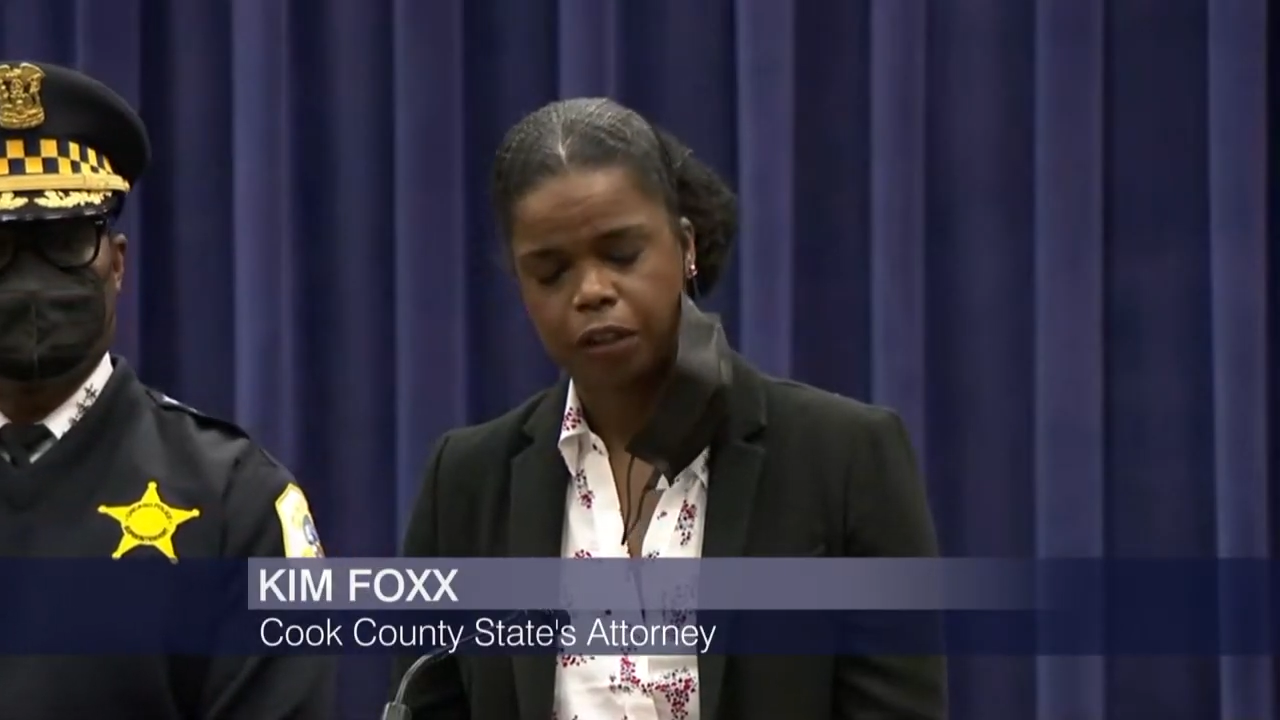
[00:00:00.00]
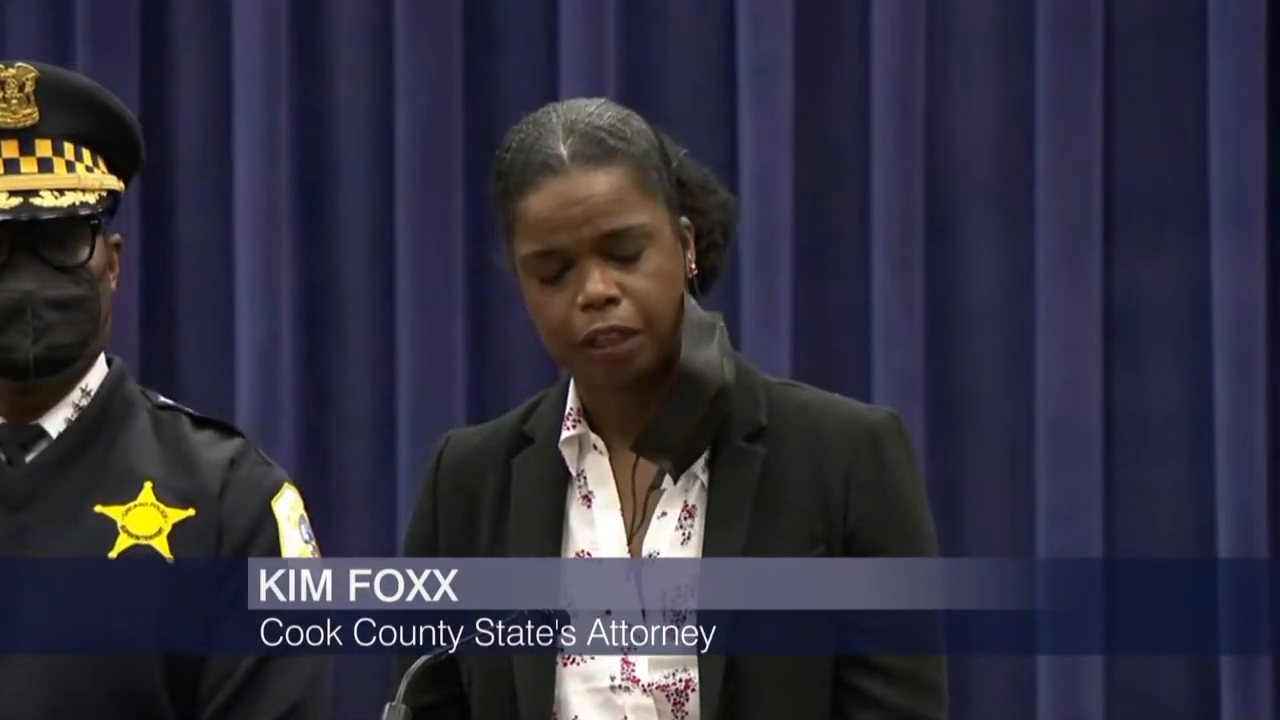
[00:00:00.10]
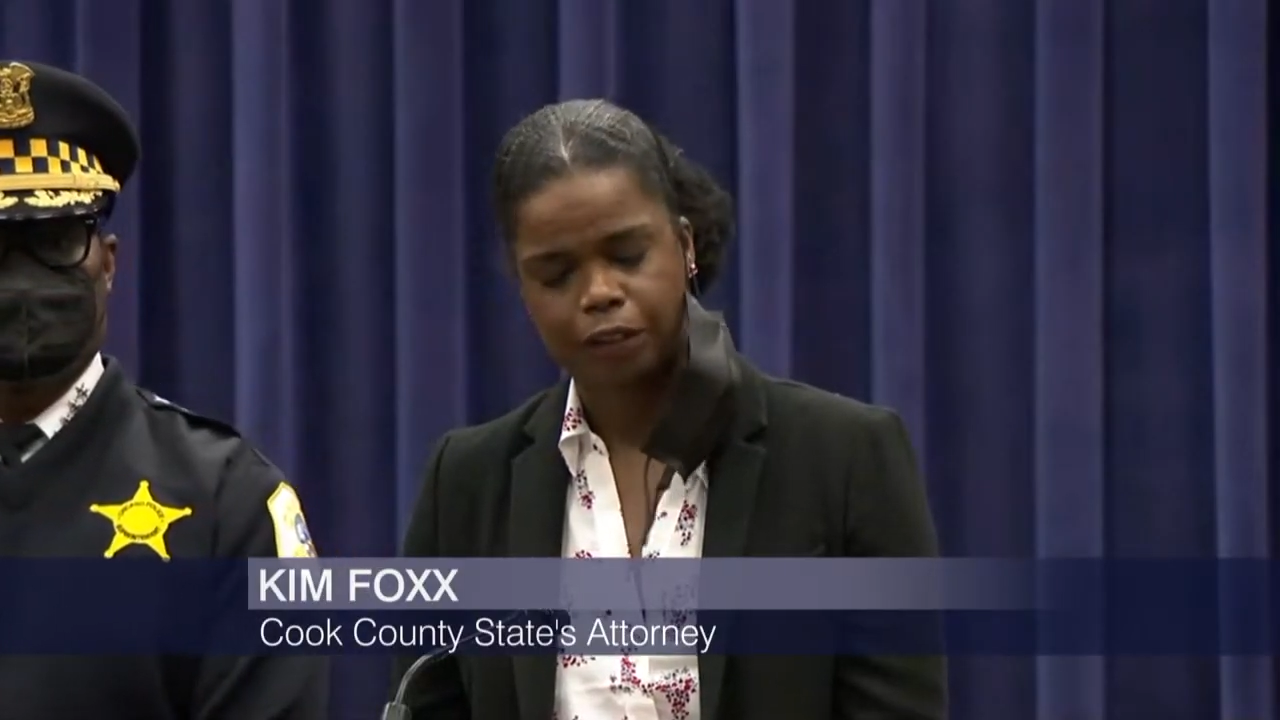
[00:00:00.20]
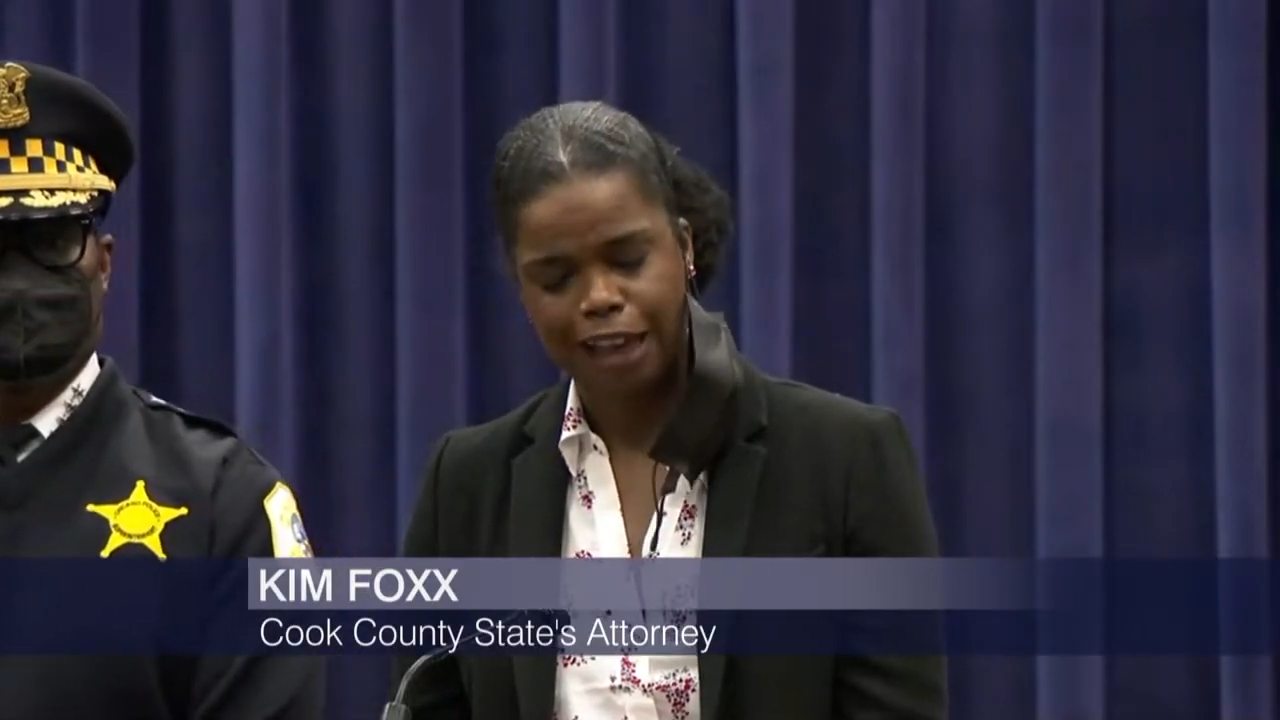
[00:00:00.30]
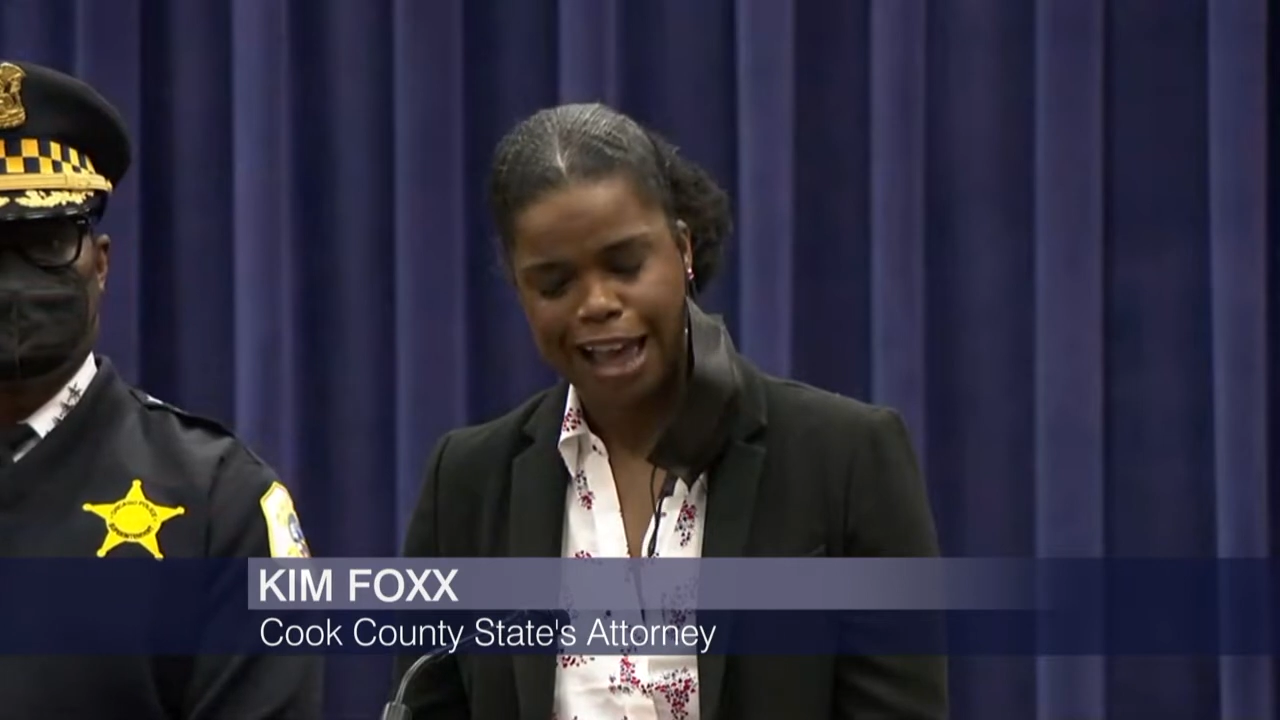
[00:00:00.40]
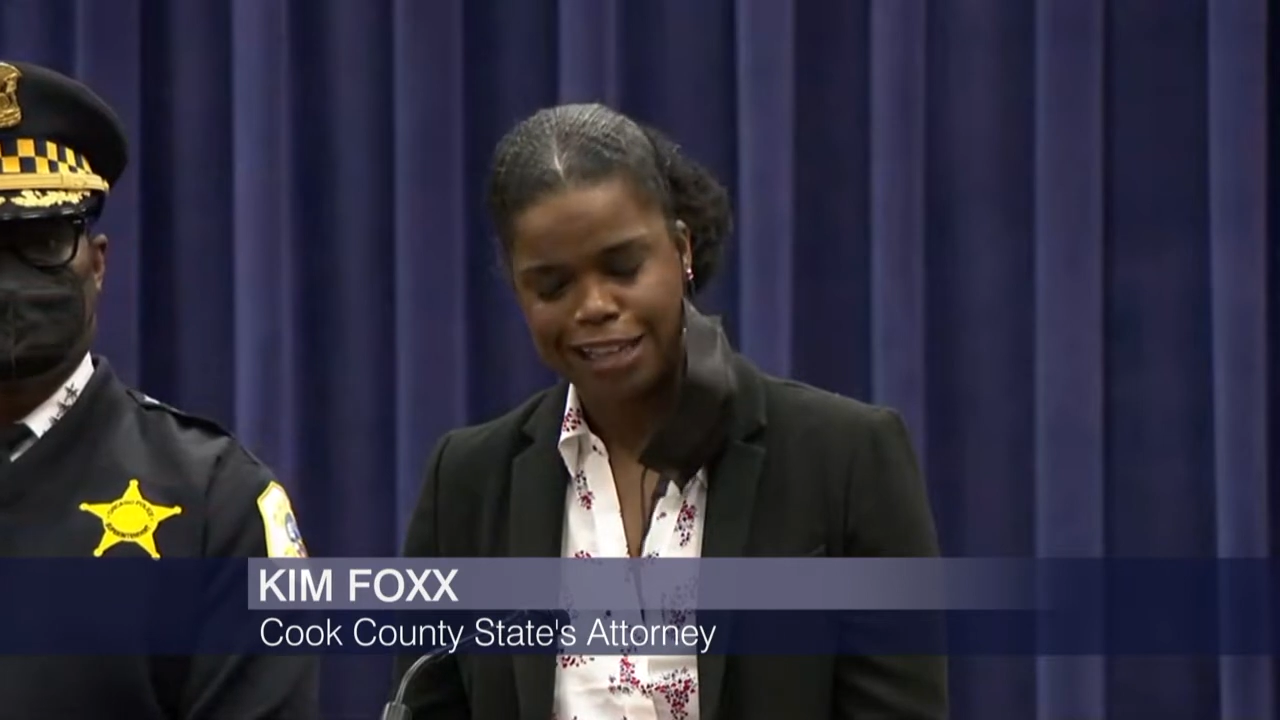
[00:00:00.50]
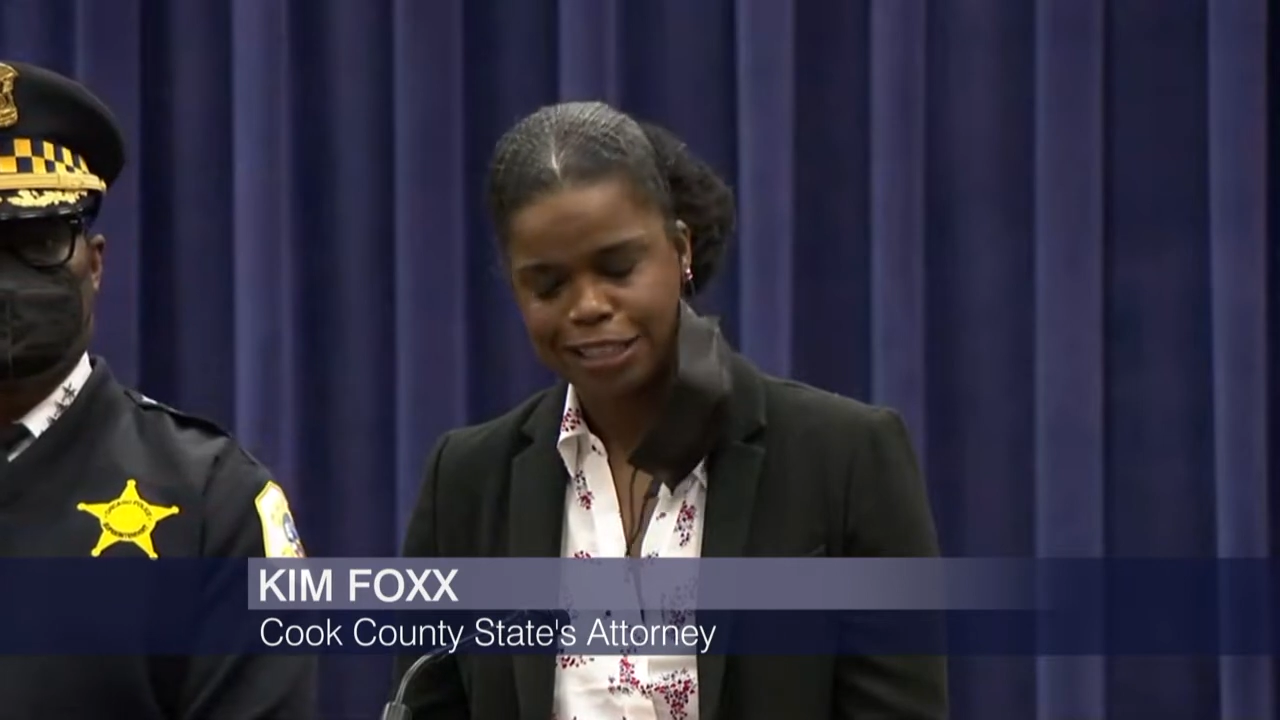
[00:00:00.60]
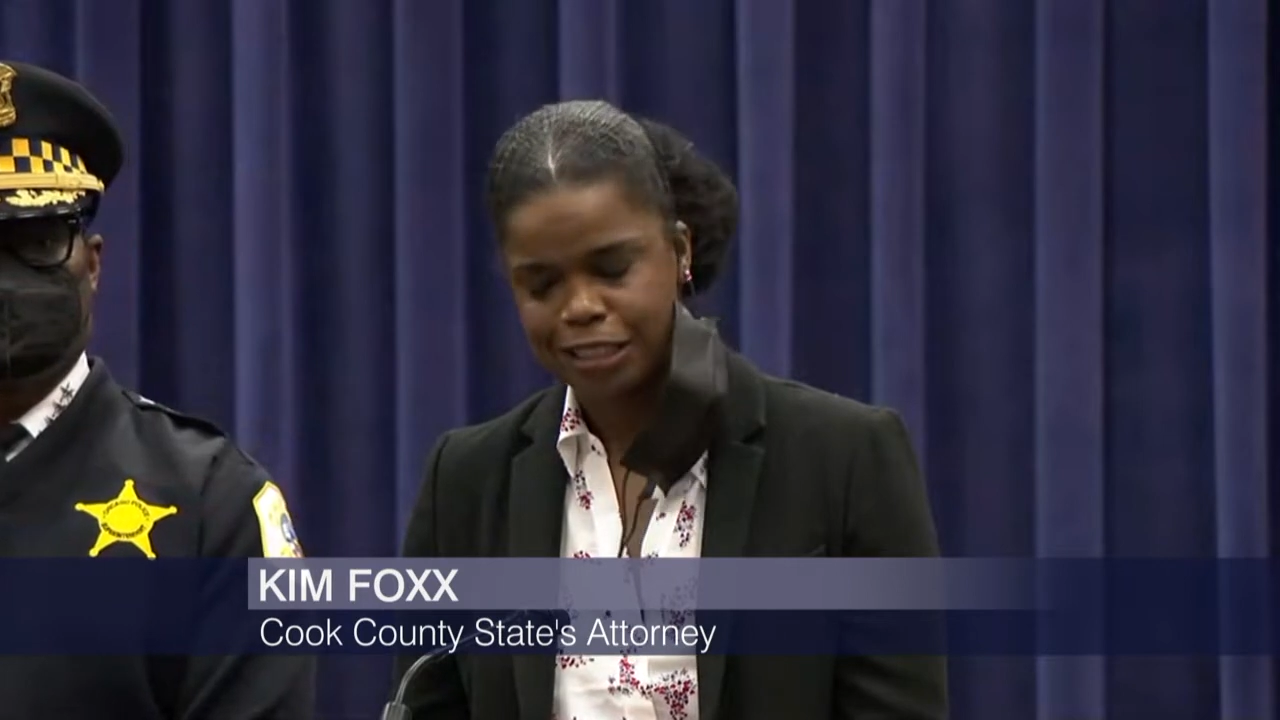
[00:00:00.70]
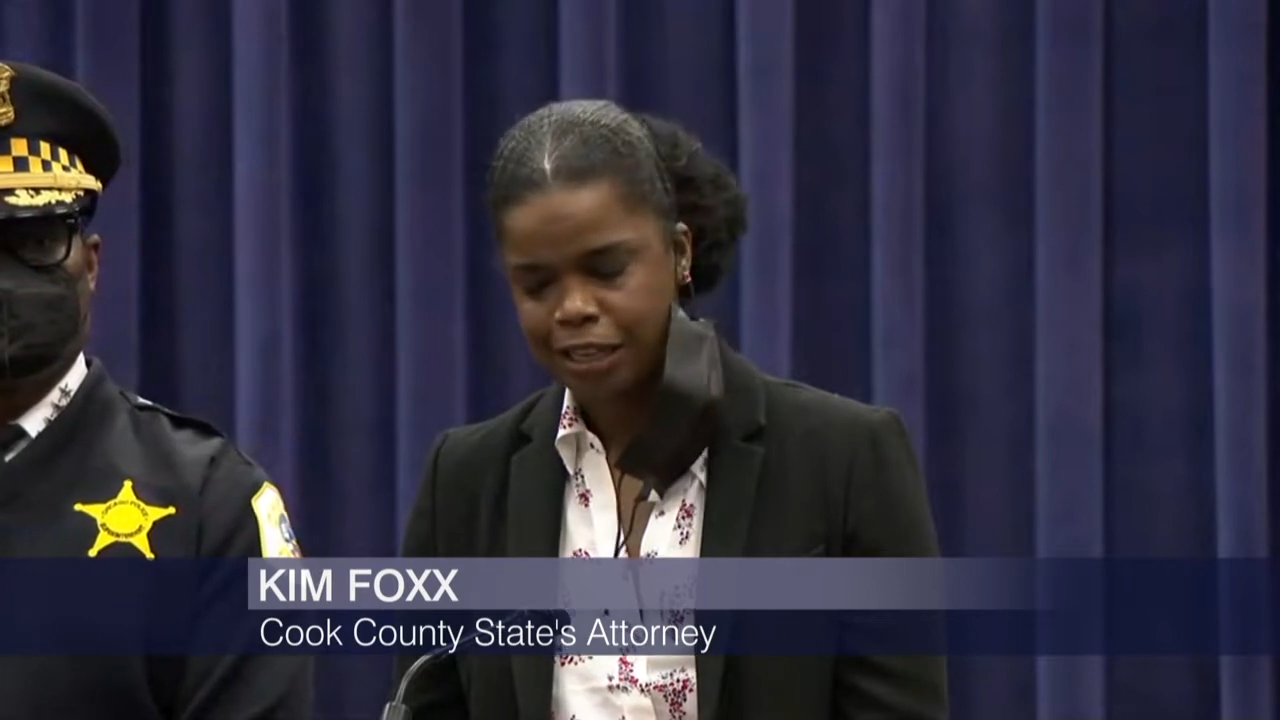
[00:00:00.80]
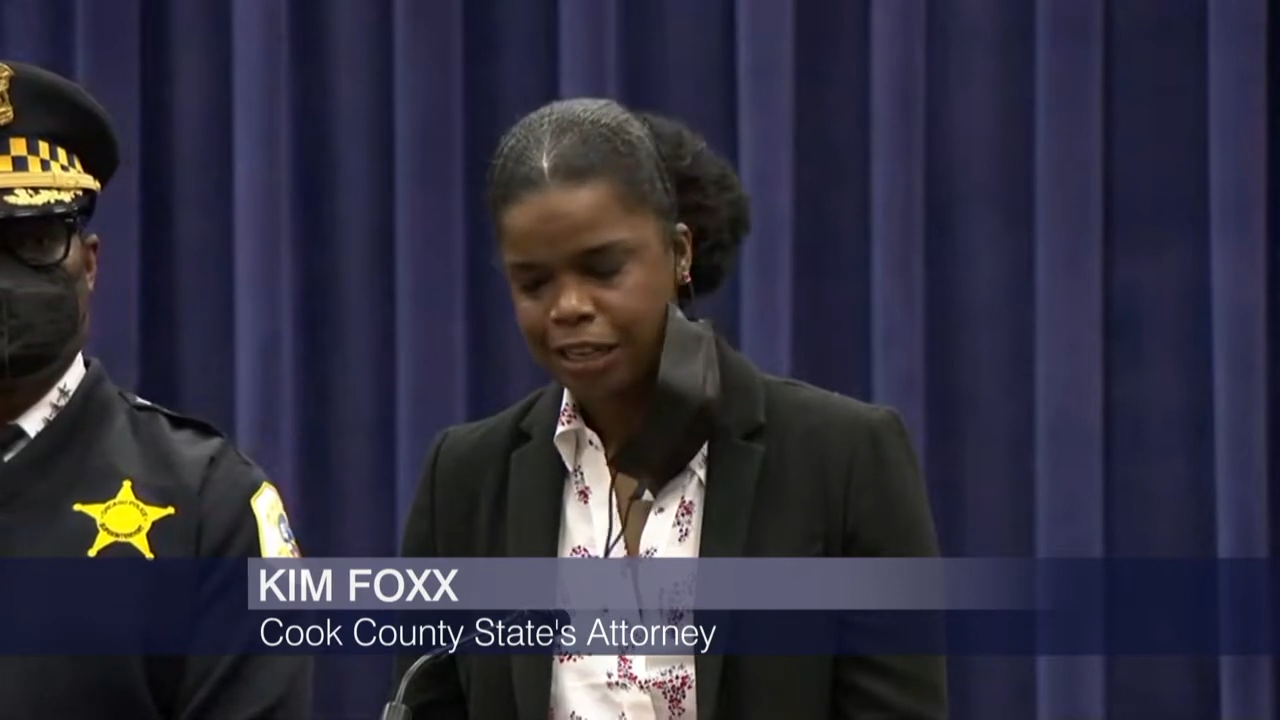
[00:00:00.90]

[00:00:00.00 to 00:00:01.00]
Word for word: and last